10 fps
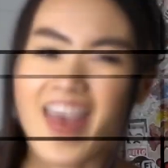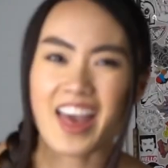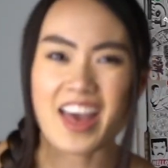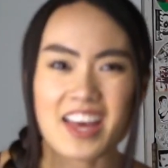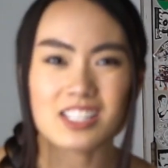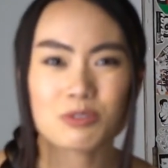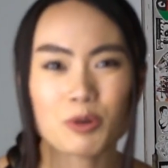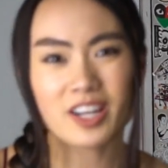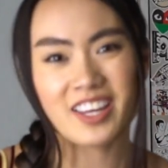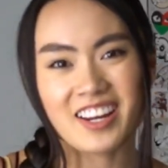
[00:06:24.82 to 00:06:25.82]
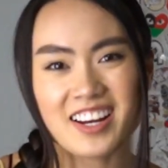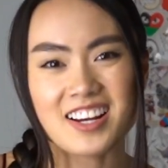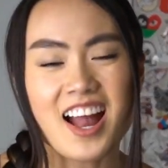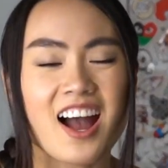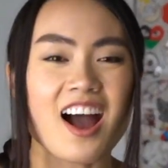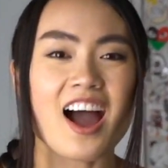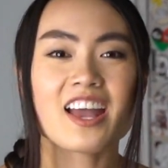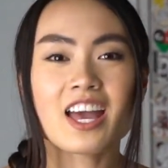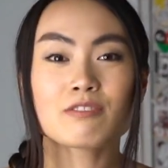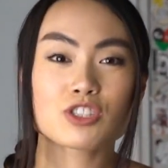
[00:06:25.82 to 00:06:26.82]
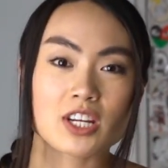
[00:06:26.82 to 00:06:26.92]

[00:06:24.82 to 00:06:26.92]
And we're here. I have